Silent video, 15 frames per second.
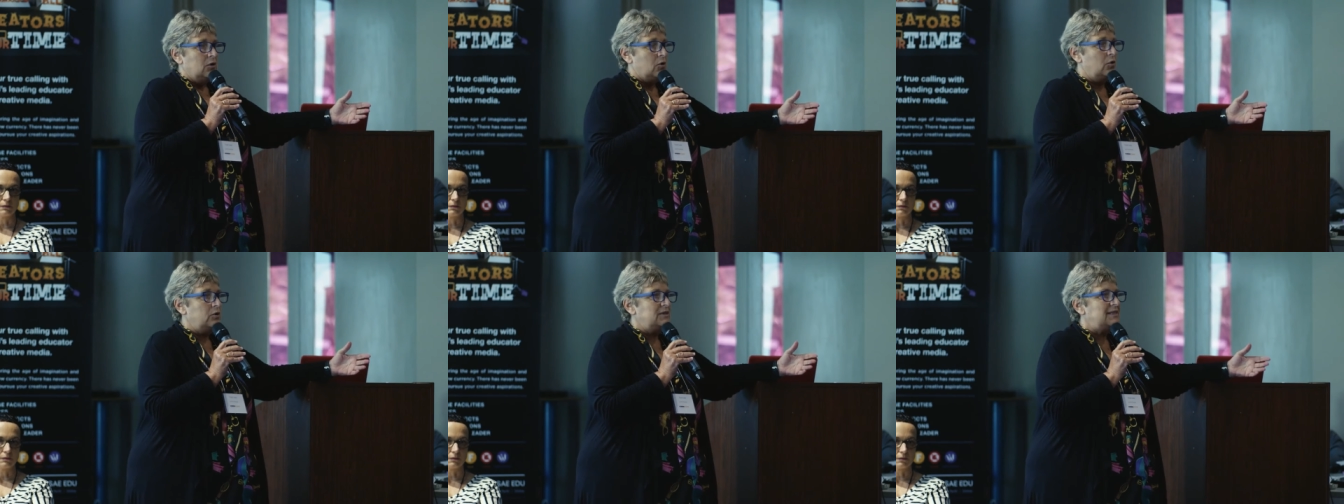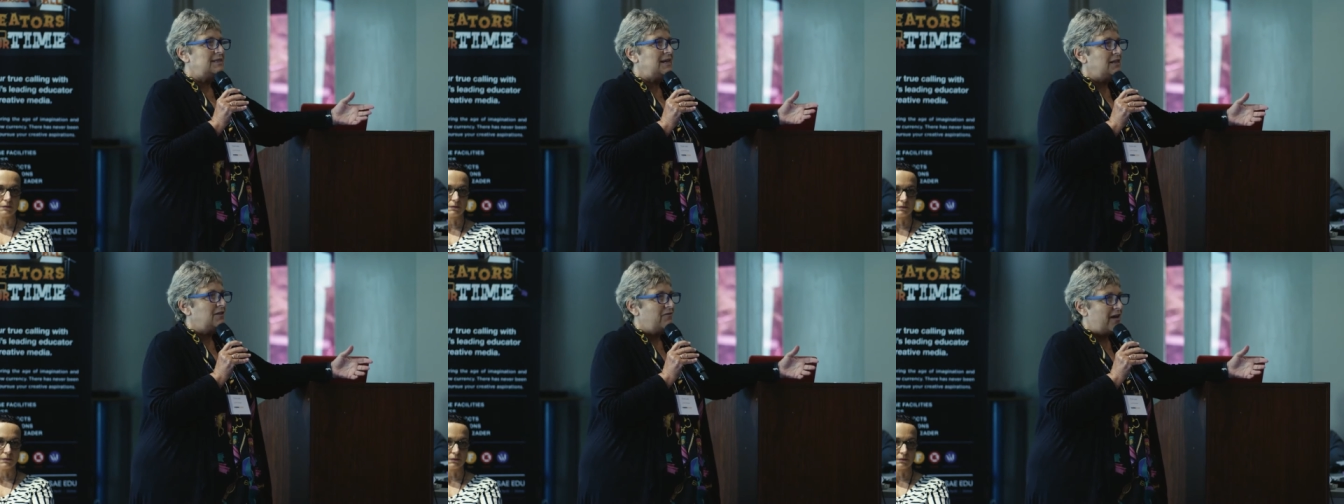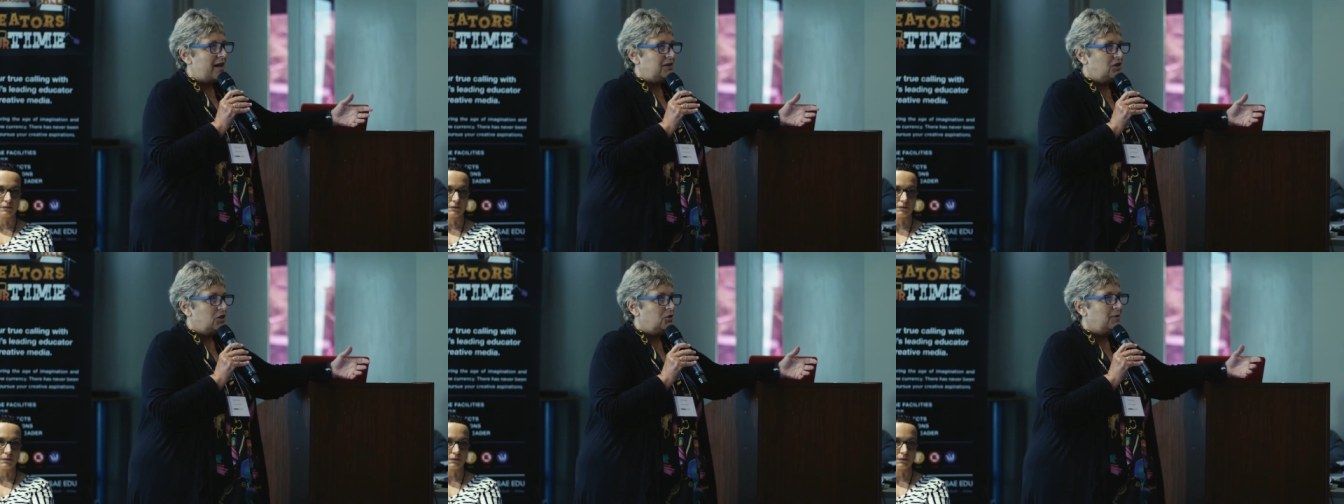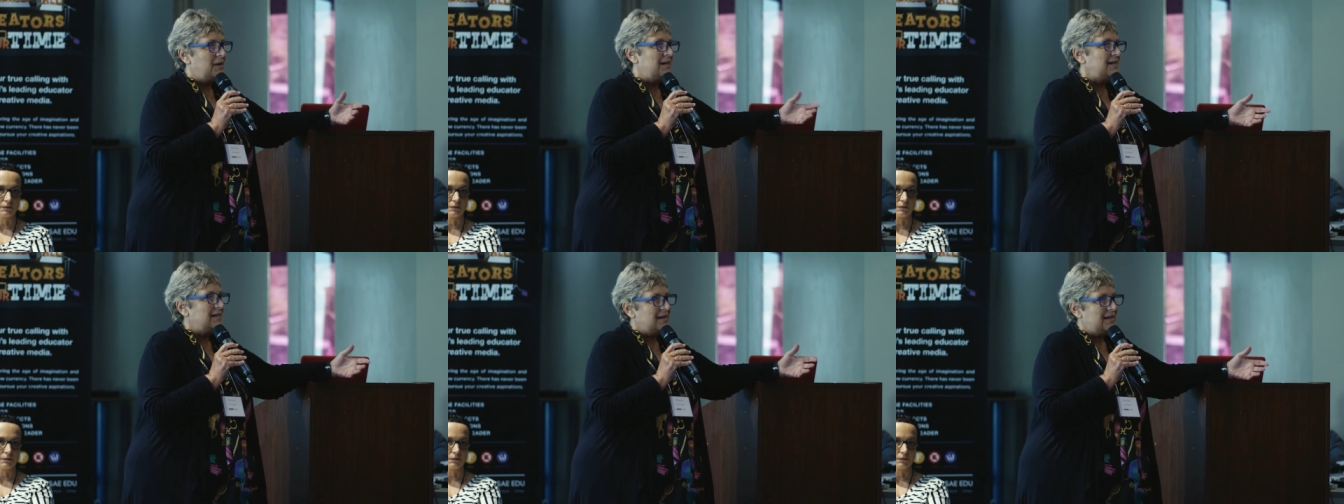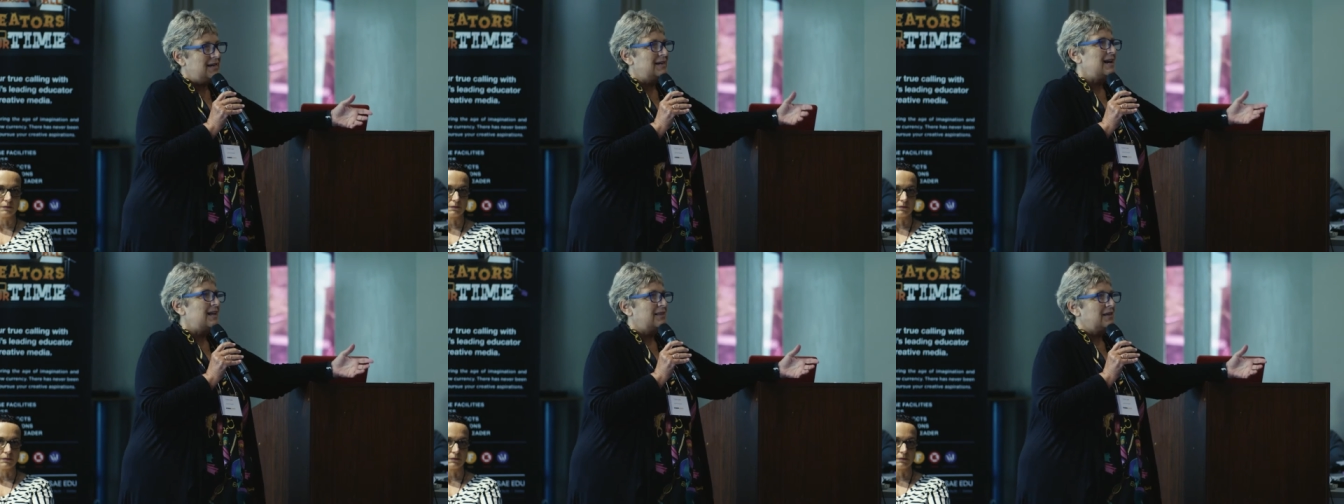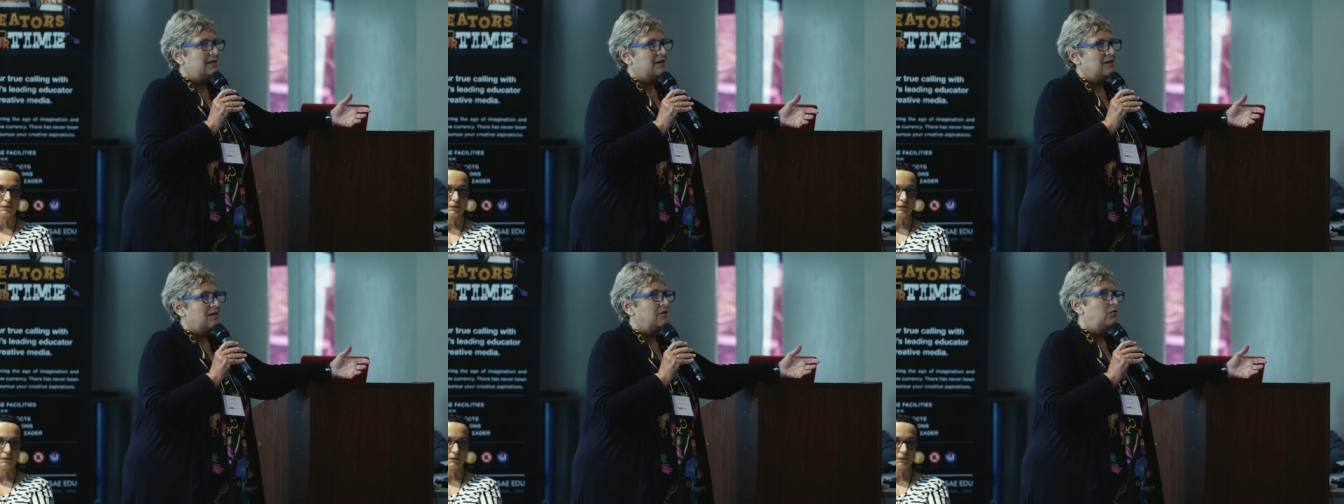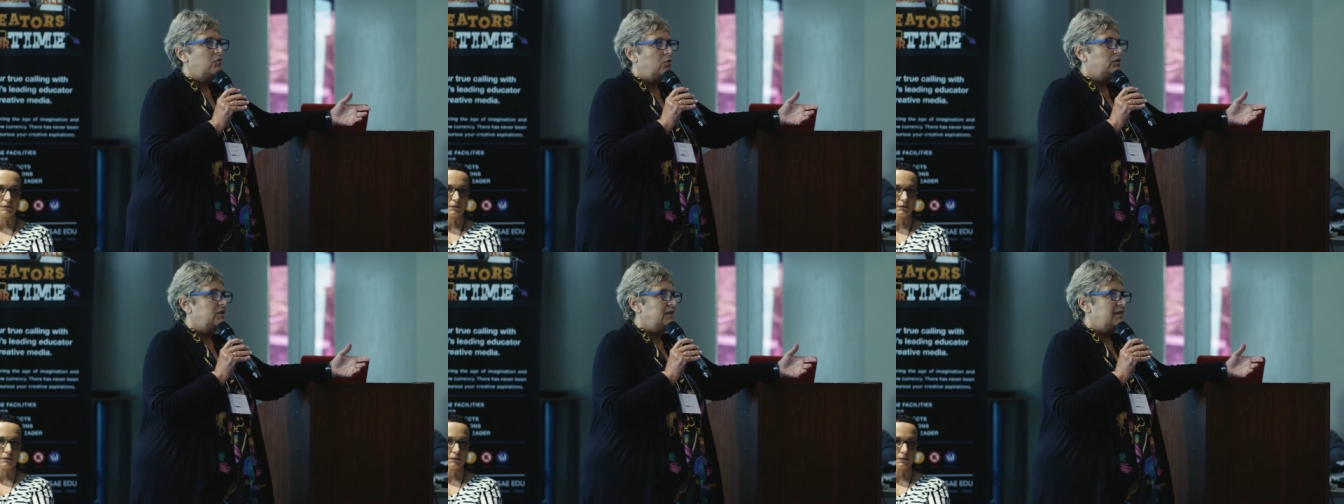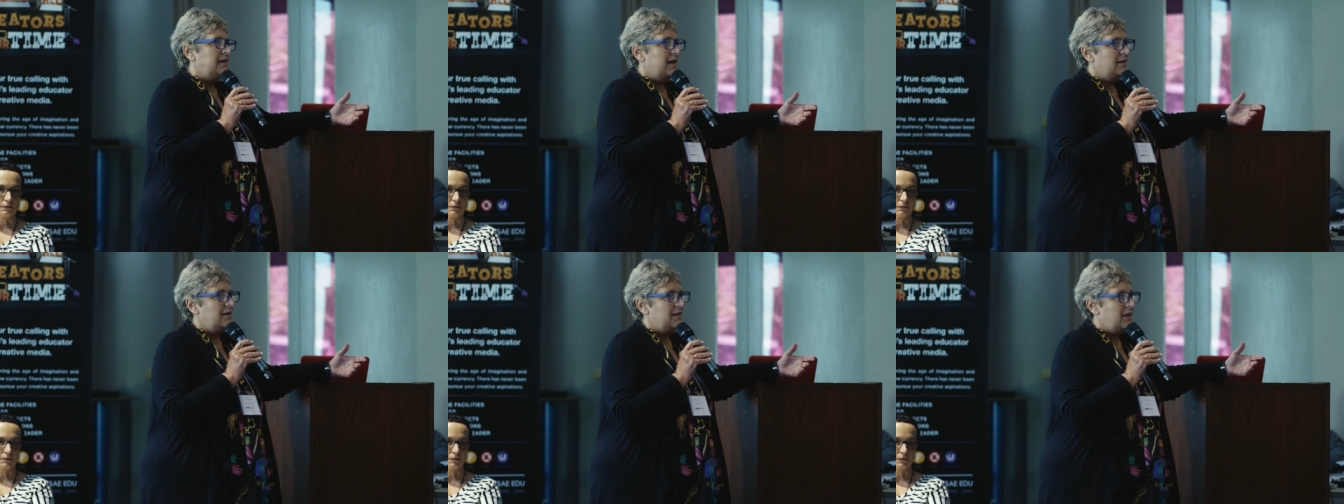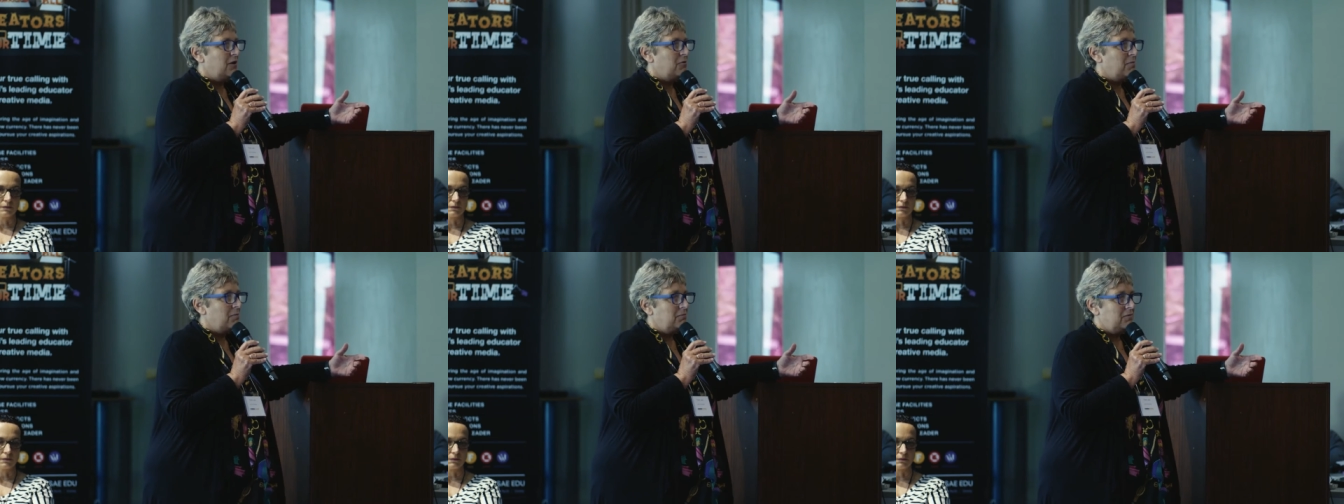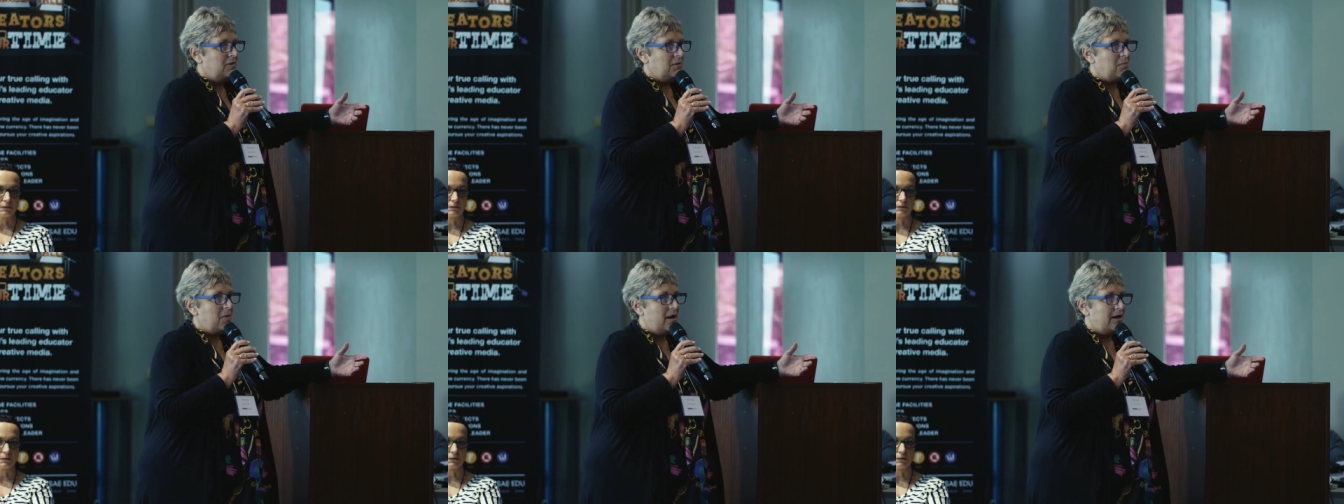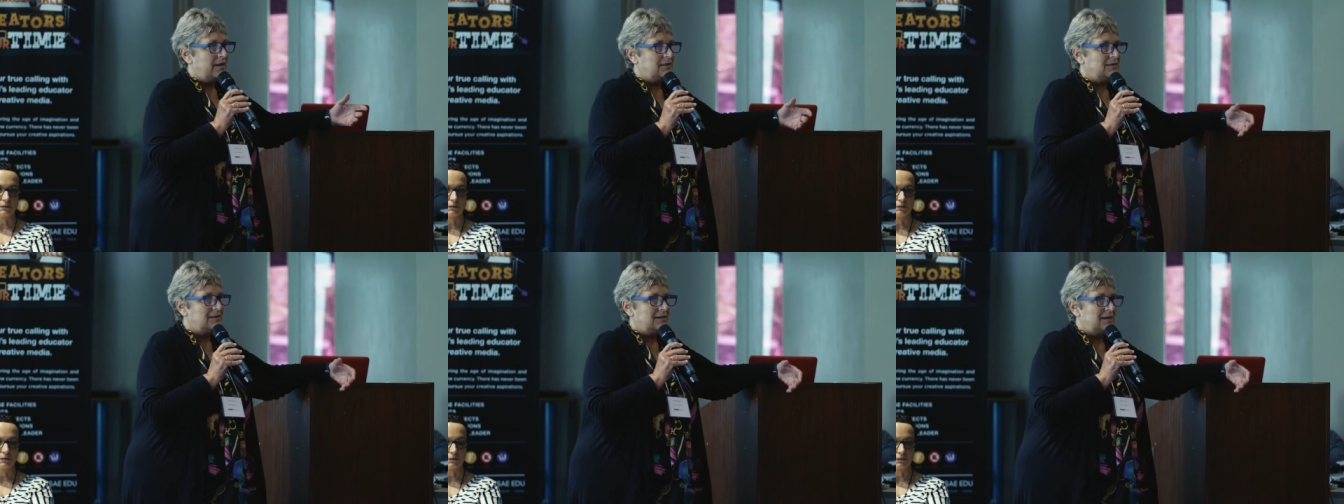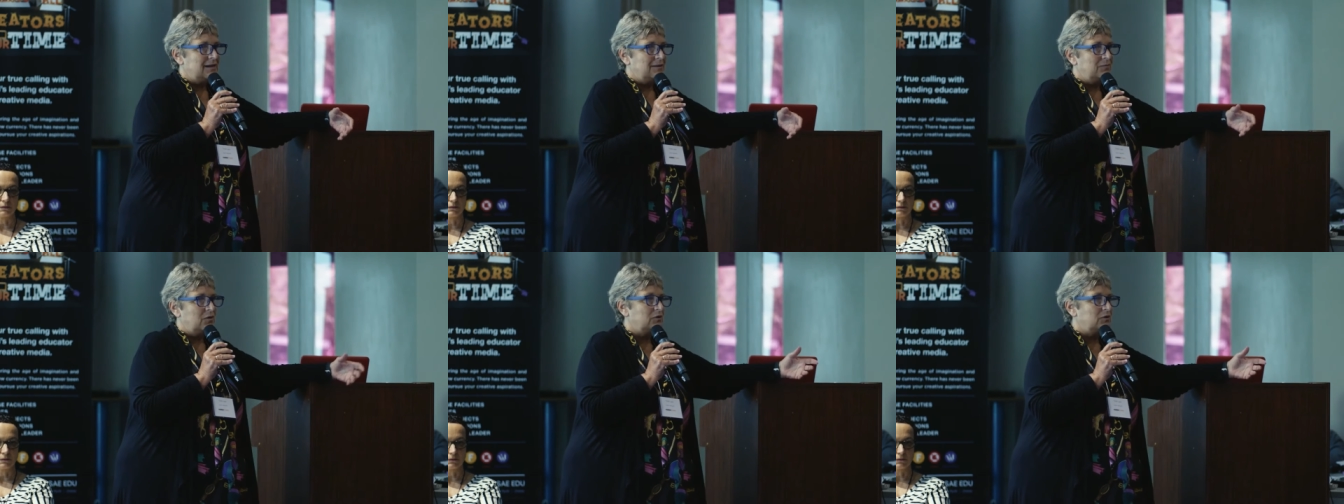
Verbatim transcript: could see the value in an, in other kind of watered down in their their mind um,